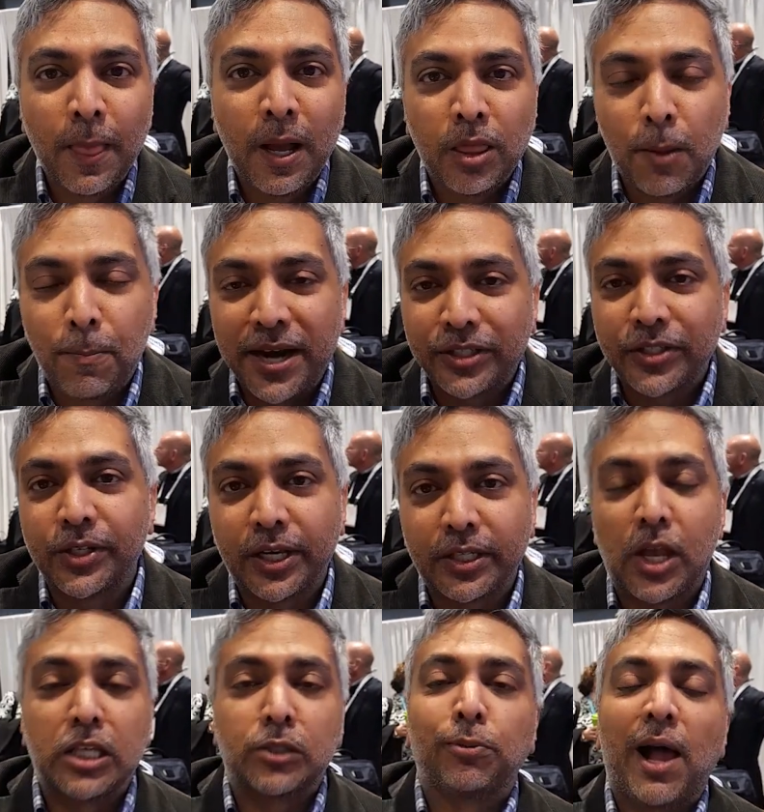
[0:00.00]
The Patient
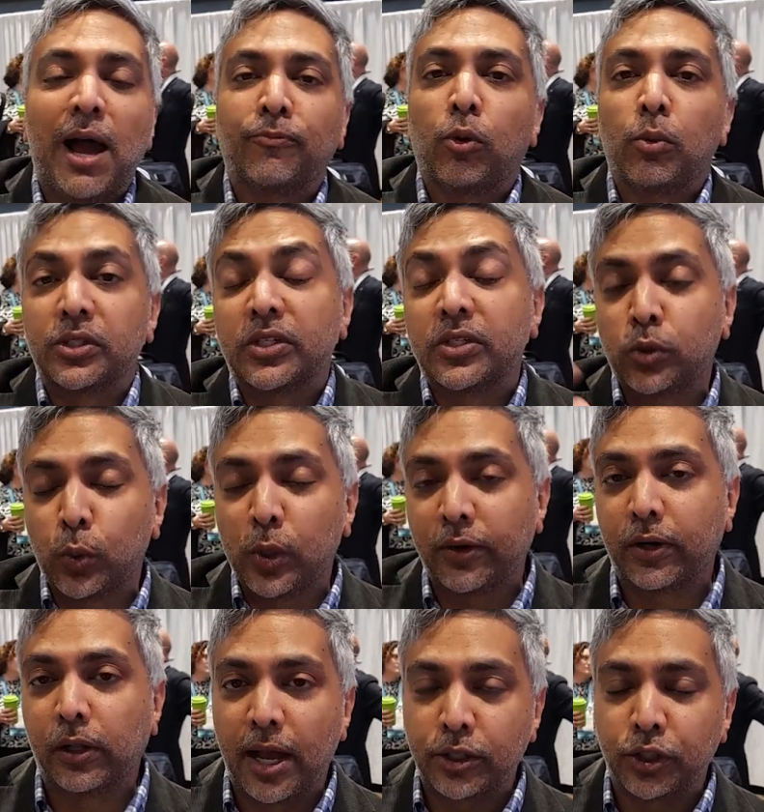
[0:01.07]
Success Platform is a suite of
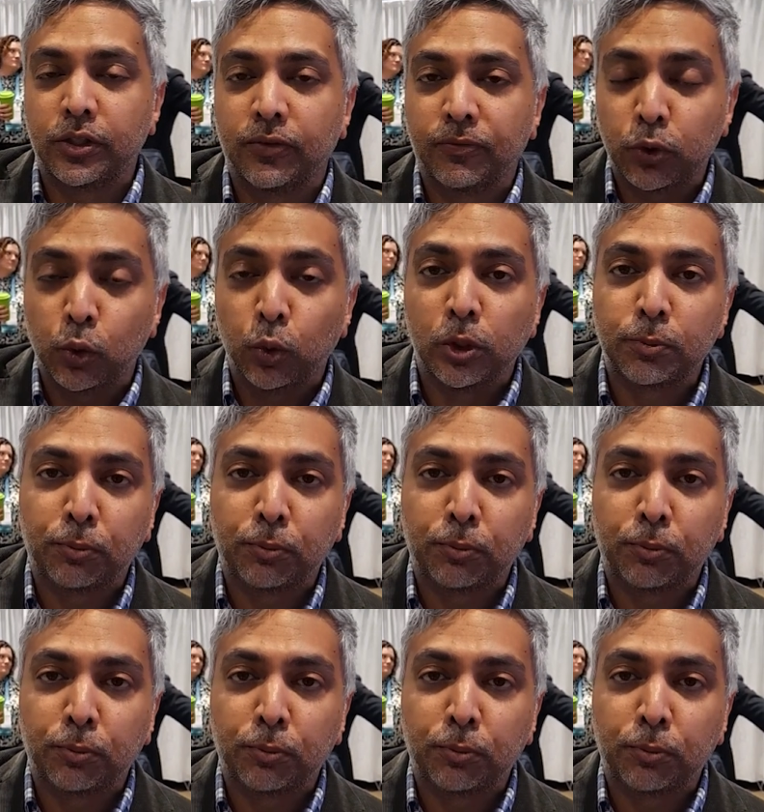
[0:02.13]
collections of tools,